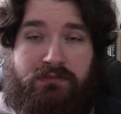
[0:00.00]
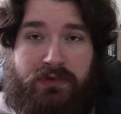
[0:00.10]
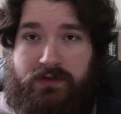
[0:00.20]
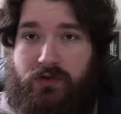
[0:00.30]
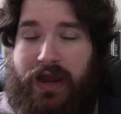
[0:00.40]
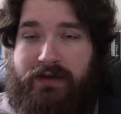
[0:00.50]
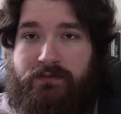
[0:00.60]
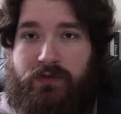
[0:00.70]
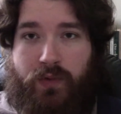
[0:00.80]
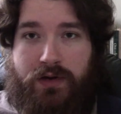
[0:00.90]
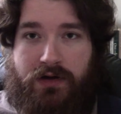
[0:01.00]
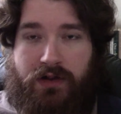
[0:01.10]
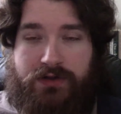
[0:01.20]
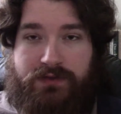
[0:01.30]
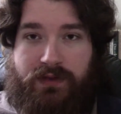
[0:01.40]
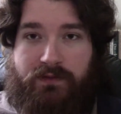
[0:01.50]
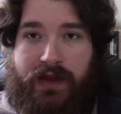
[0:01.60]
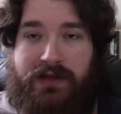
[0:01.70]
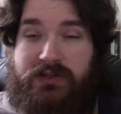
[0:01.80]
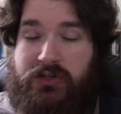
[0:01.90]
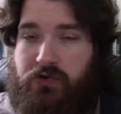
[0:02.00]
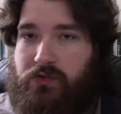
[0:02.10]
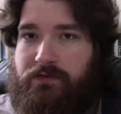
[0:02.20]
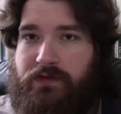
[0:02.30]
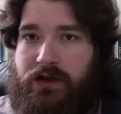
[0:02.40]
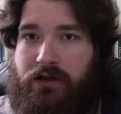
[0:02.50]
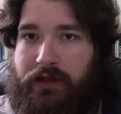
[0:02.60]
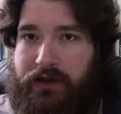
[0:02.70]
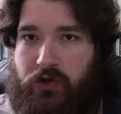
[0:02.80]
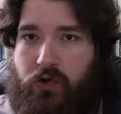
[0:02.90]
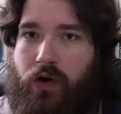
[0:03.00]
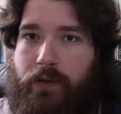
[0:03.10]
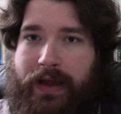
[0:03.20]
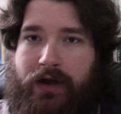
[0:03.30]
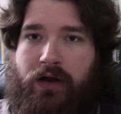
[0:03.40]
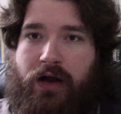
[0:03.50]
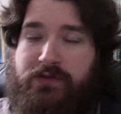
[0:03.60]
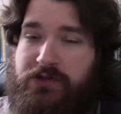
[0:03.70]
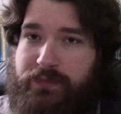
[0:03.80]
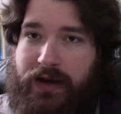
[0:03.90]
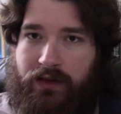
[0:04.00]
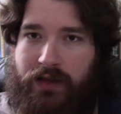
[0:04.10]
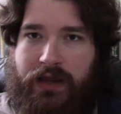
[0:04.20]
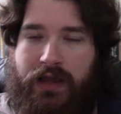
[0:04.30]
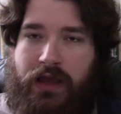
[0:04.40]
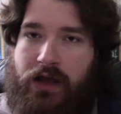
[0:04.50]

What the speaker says: If you gave them $300 for the vase, you would feel like you are better off, just barely.